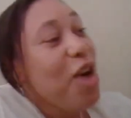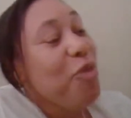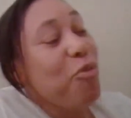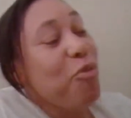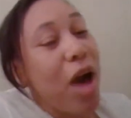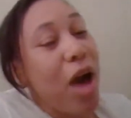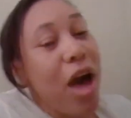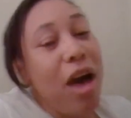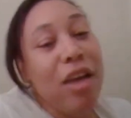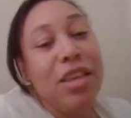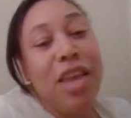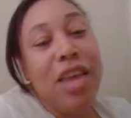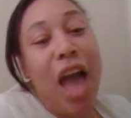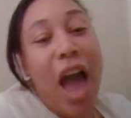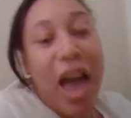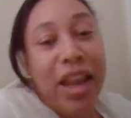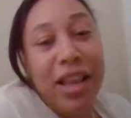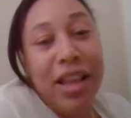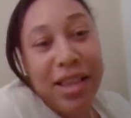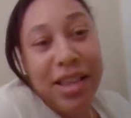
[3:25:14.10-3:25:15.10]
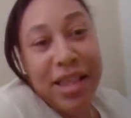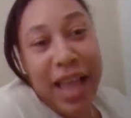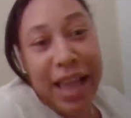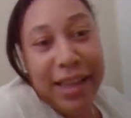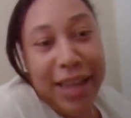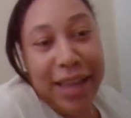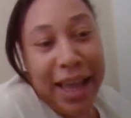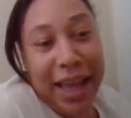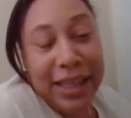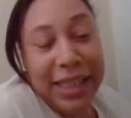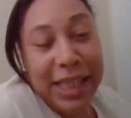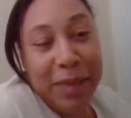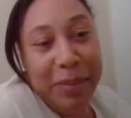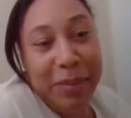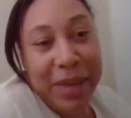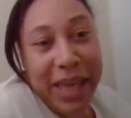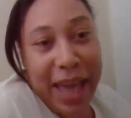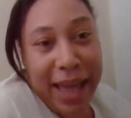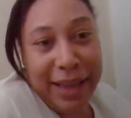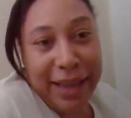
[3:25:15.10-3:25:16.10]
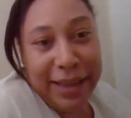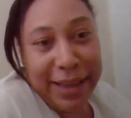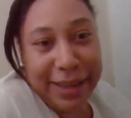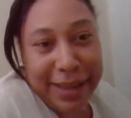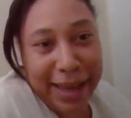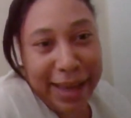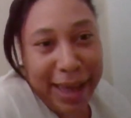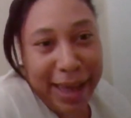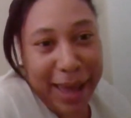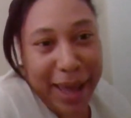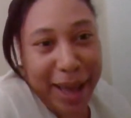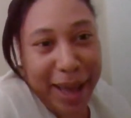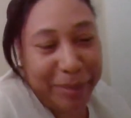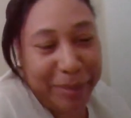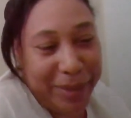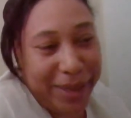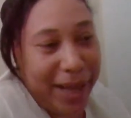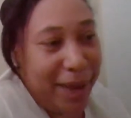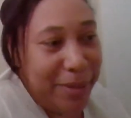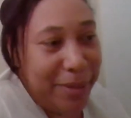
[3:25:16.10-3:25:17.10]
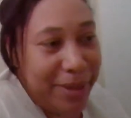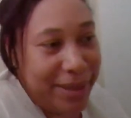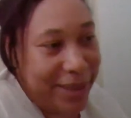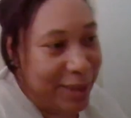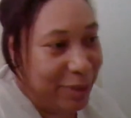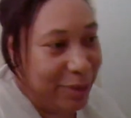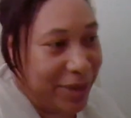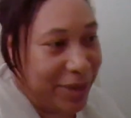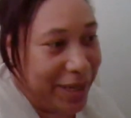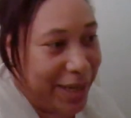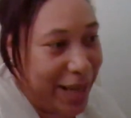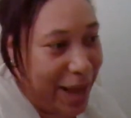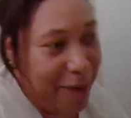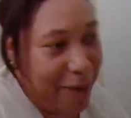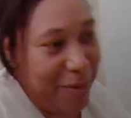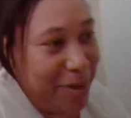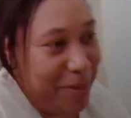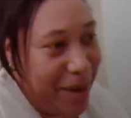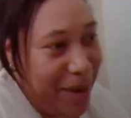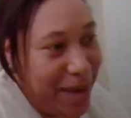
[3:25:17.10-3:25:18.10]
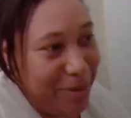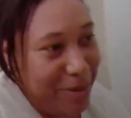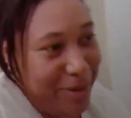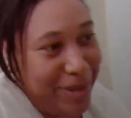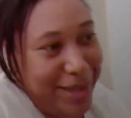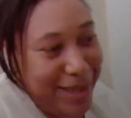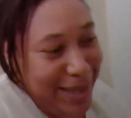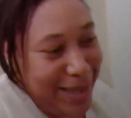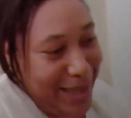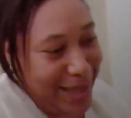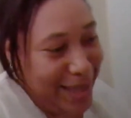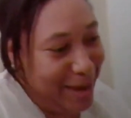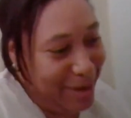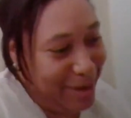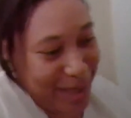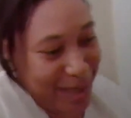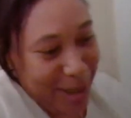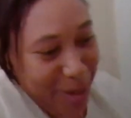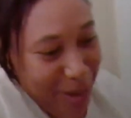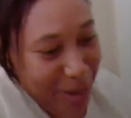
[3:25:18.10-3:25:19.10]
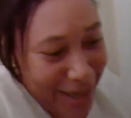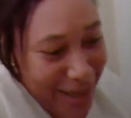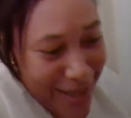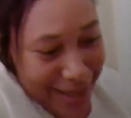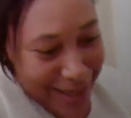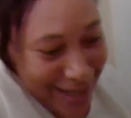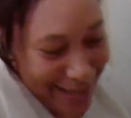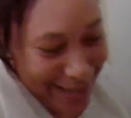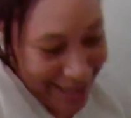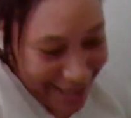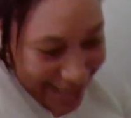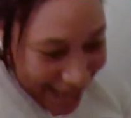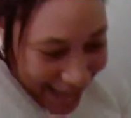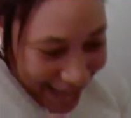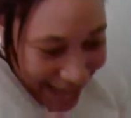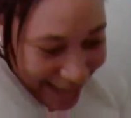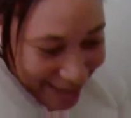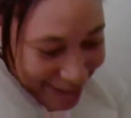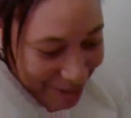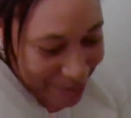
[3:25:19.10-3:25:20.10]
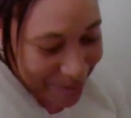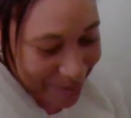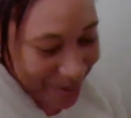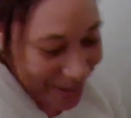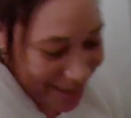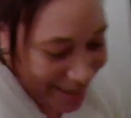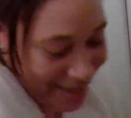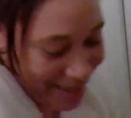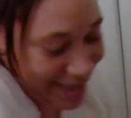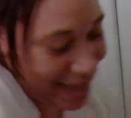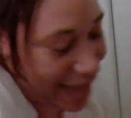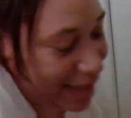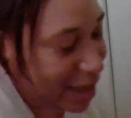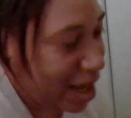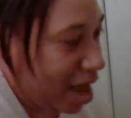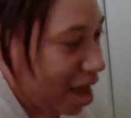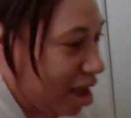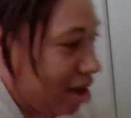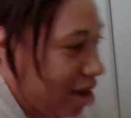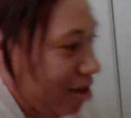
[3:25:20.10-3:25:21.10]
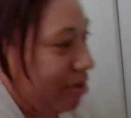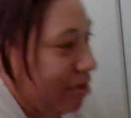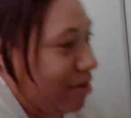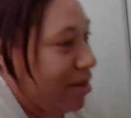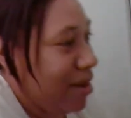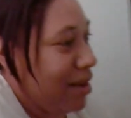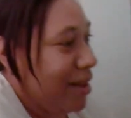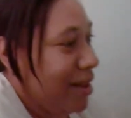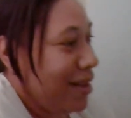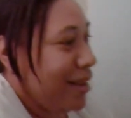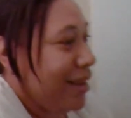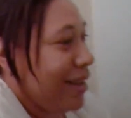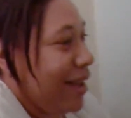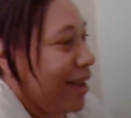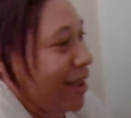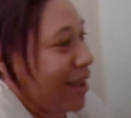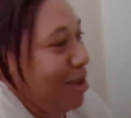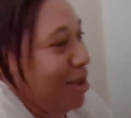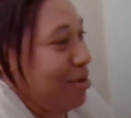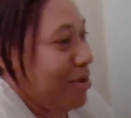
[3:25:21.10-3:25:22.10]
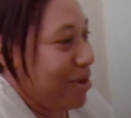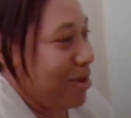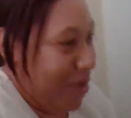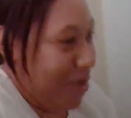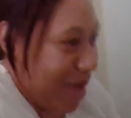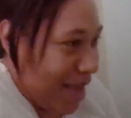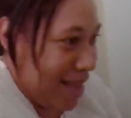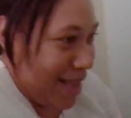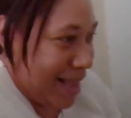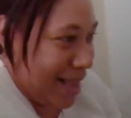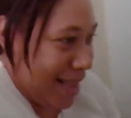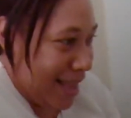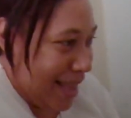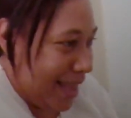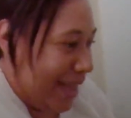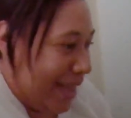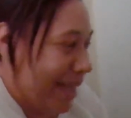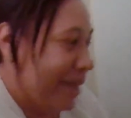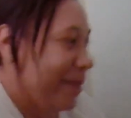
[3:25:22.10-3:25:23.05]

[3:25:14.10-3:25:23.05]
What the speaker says: Well, y'all didn't say nothing to me at the time when I was doing it. Everybody was just still talking in the chat. Nobody said, yo, are you crazy?